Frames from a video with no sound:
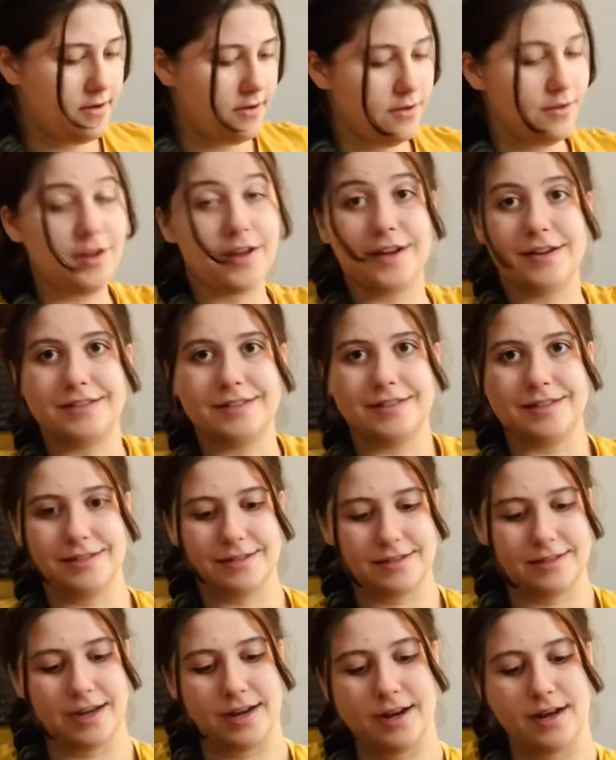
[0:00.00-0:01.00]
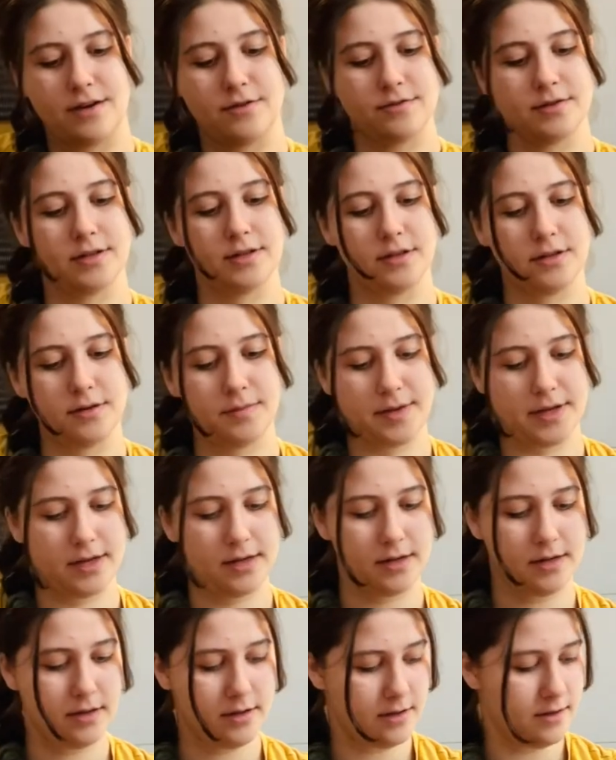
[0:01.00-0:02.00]
Hold on, it's inside out a little
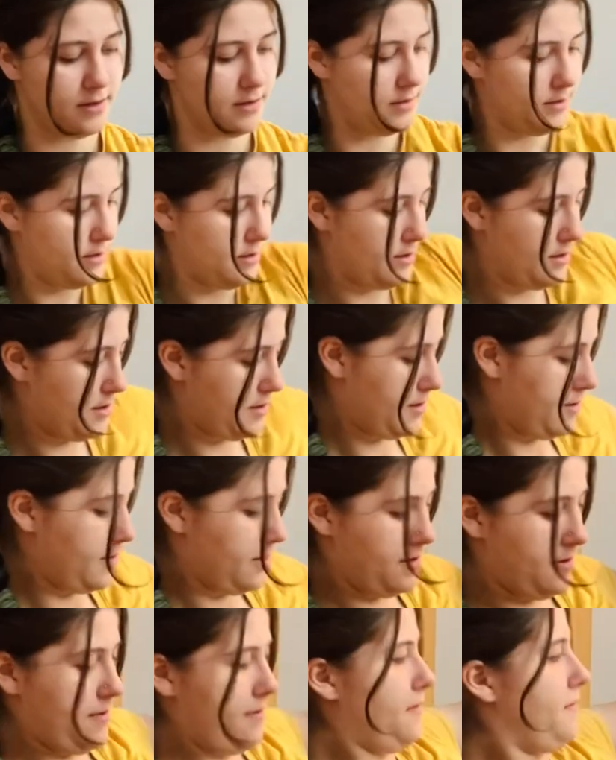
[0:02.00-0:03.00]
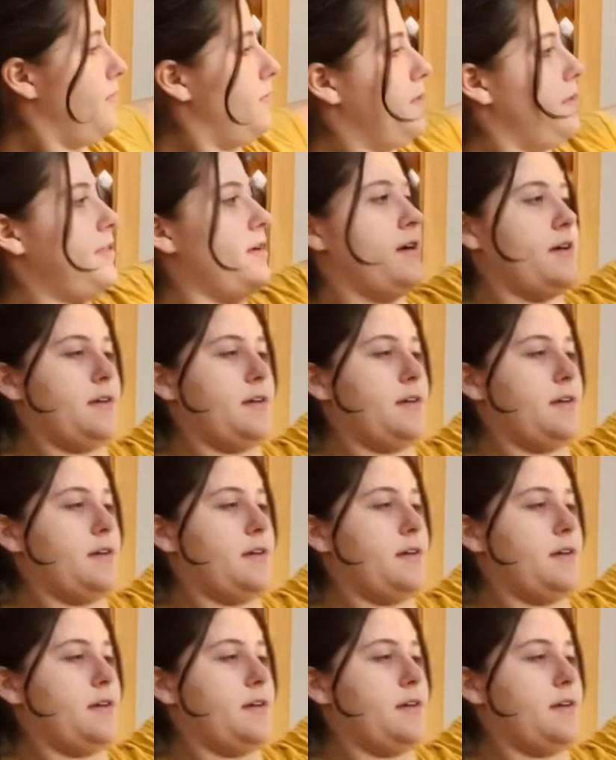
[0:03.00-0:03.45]
bit, or the